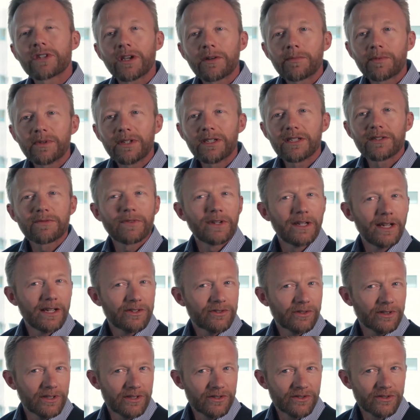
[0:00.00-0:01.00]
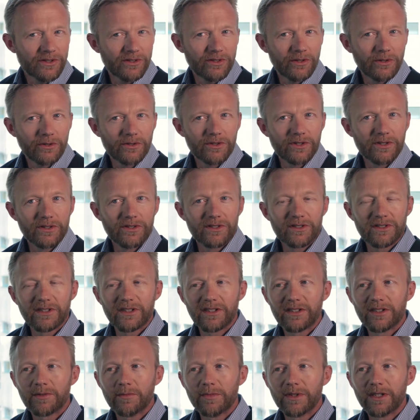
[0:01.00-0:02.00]
companies, financial institutions
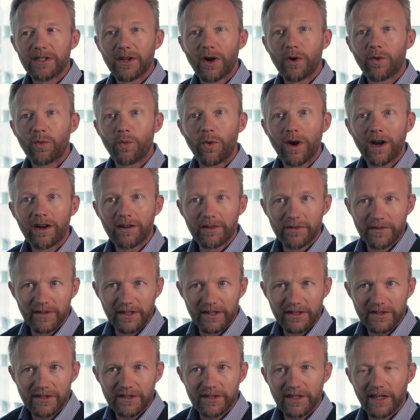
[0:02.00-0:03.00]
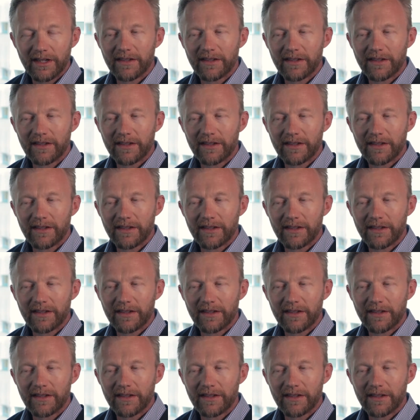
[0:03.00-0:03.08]
need to be aware of this,